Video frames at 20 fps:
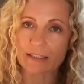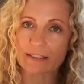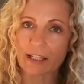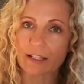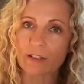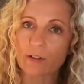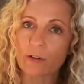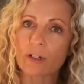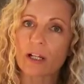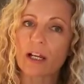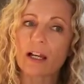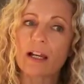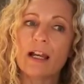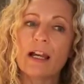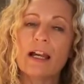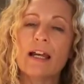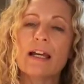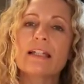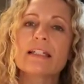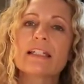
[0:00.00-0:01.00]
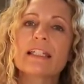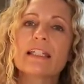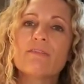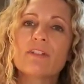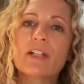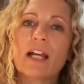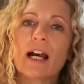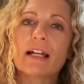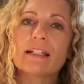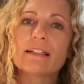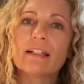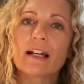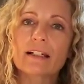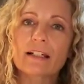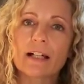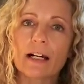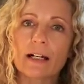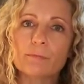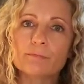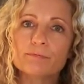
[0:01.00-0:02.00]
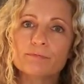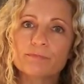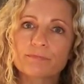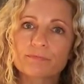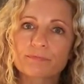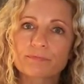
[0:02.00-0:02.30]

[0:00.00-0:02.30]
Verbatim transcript: is I go to tvguide.com